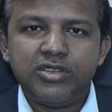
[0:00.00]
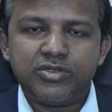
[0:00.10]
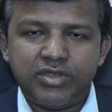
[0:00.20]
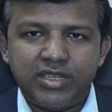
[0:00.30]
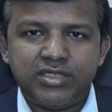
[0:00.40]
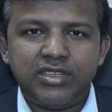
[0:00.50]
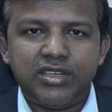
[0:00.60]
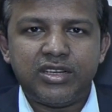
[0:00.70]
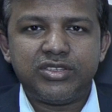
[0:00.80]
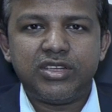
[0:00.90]
so that's in
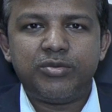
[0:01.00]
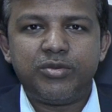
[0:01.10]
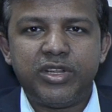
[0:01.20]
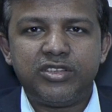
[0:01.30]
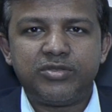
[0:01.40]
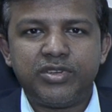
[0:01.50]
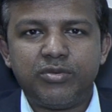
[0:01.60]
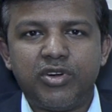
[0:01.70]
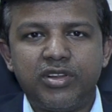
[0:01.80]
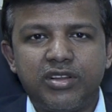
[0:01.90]
a nutshell our management
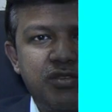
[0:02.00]
of chronic